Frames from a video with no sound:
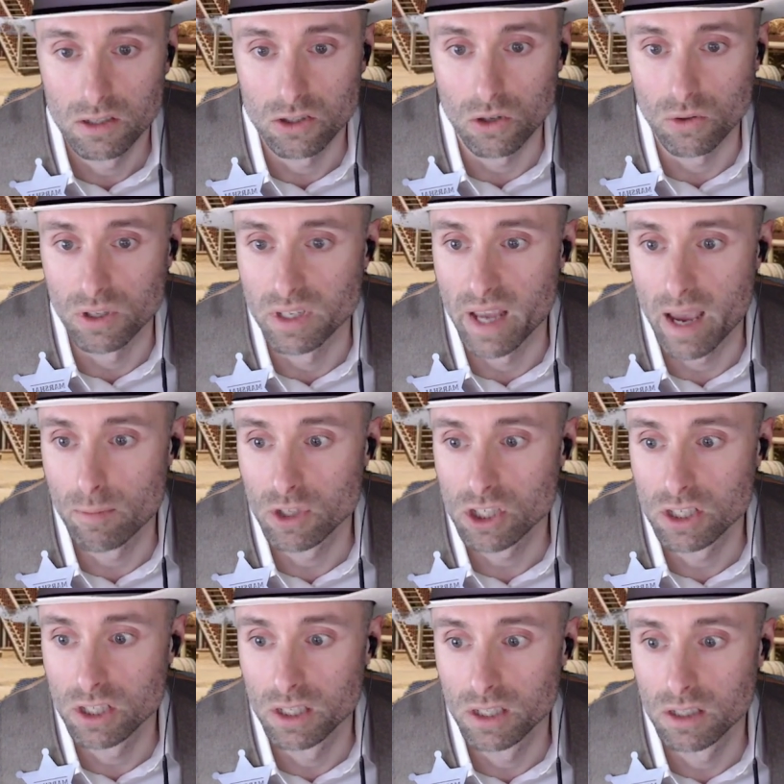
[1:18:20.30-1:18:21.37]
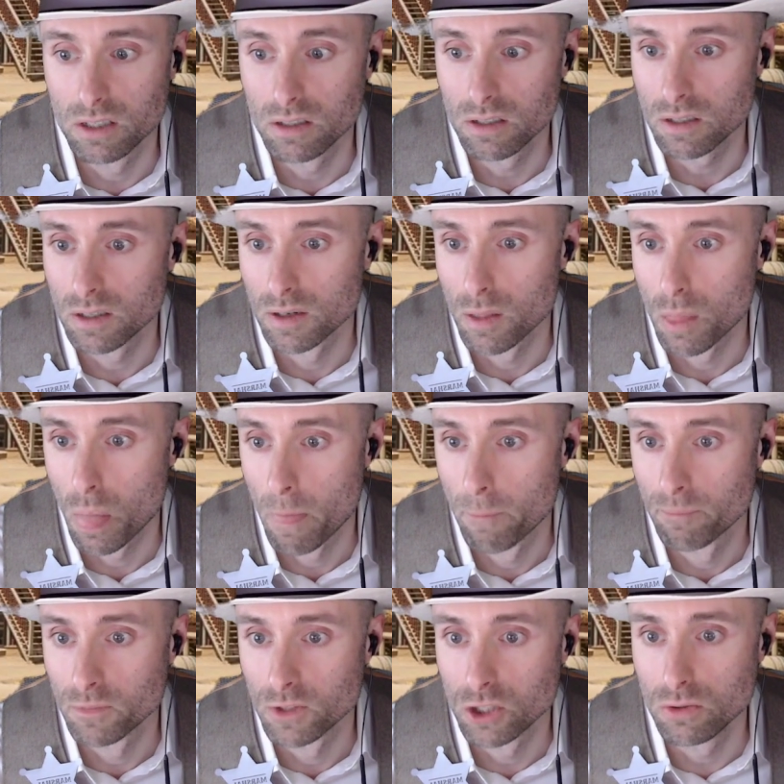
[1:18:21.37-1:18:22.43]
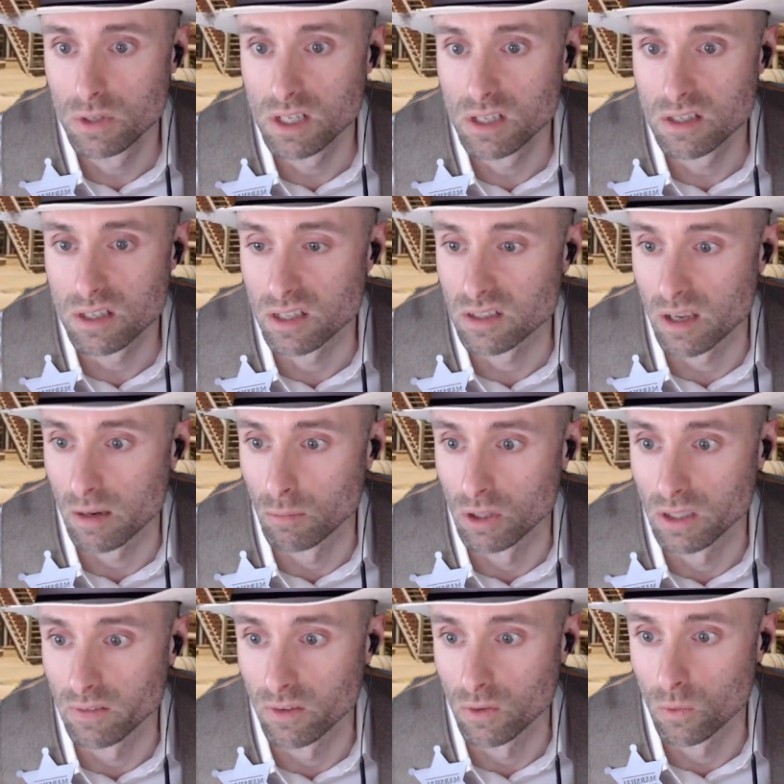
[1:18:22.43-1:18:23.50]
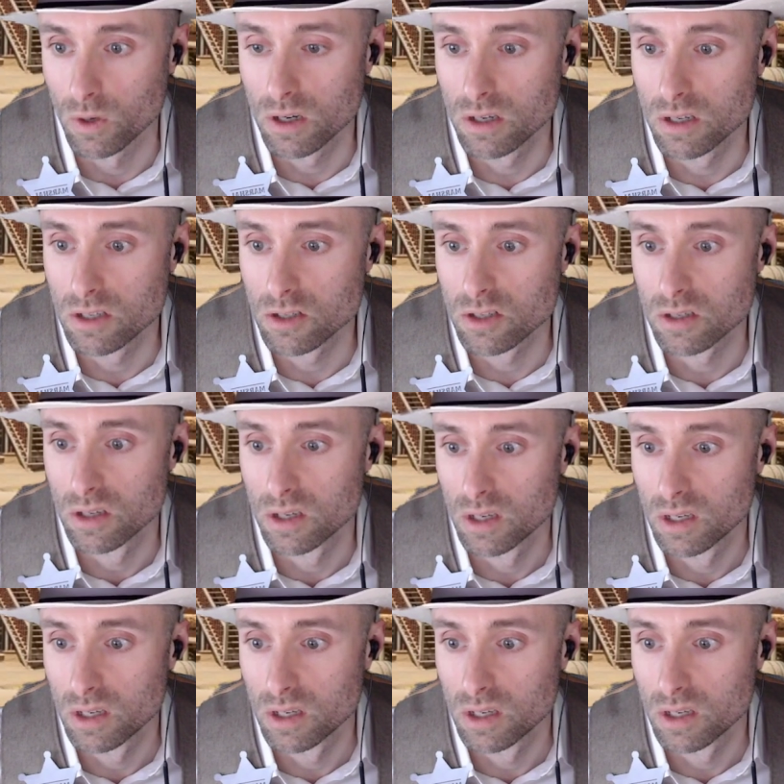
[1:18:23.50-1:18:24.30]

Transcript: Oh, the damage here. 2d6, I believe it was.